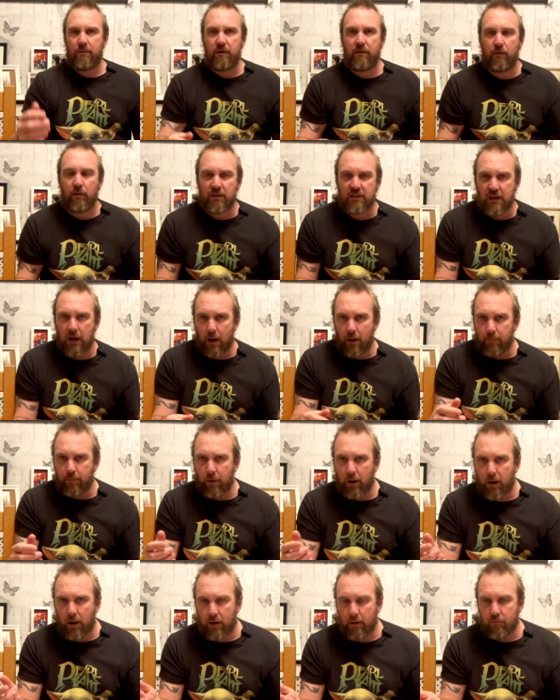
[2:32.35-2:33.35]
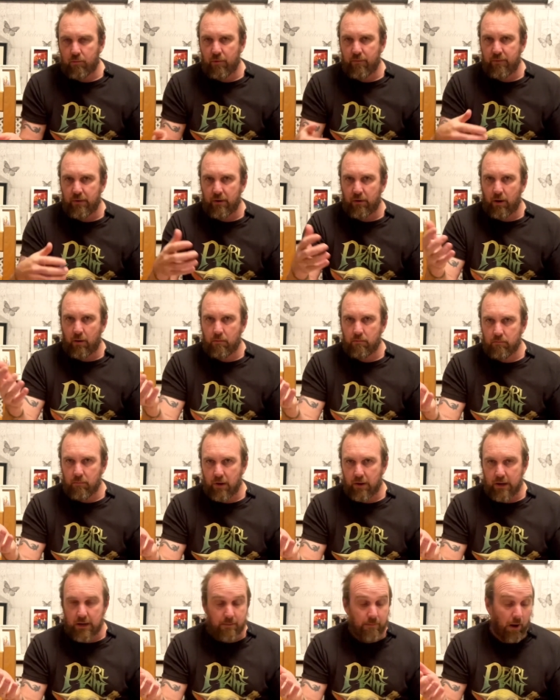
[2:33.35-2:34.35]
got to set up with your
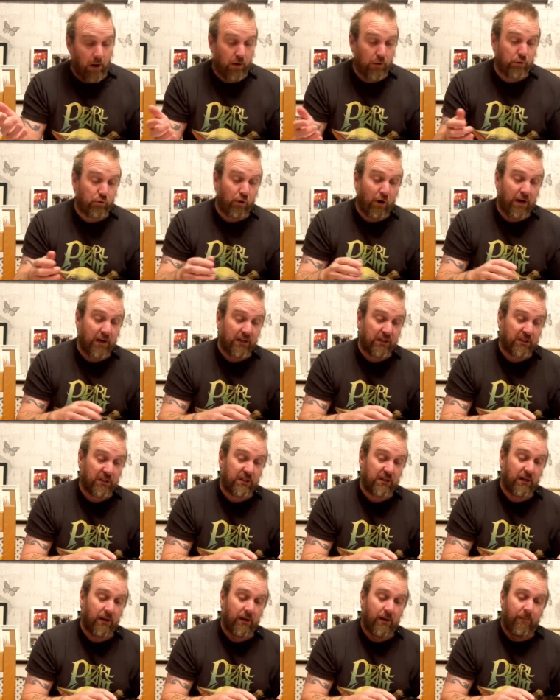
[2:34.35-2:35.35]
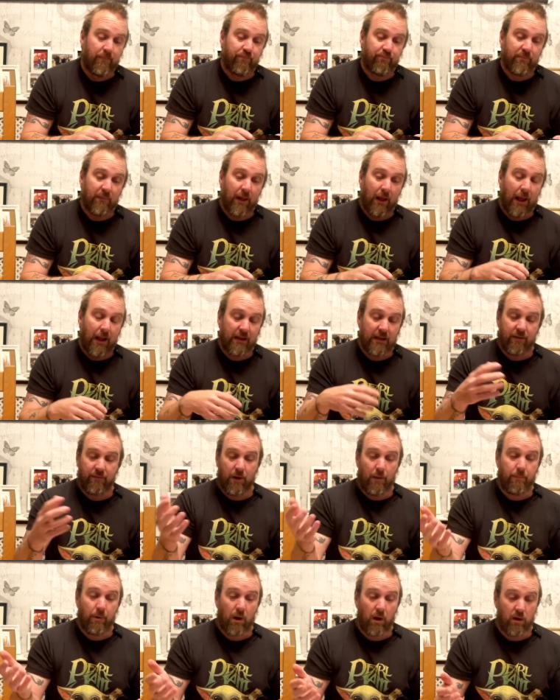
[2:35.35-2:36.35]
an email address and give it a
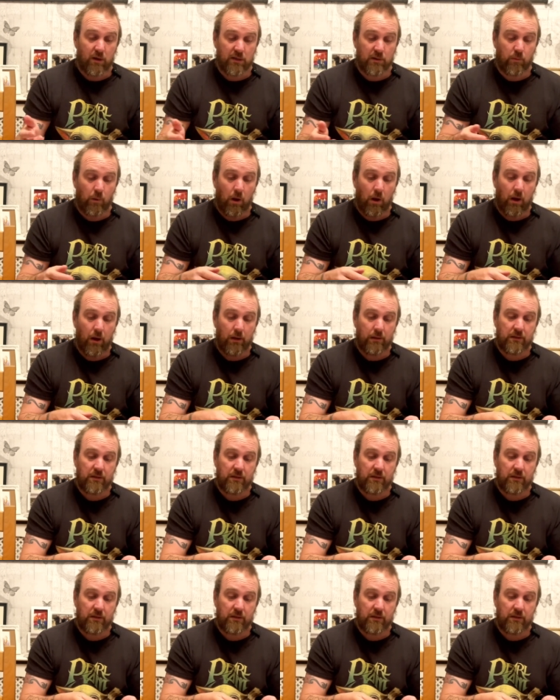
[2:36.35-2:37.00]
password.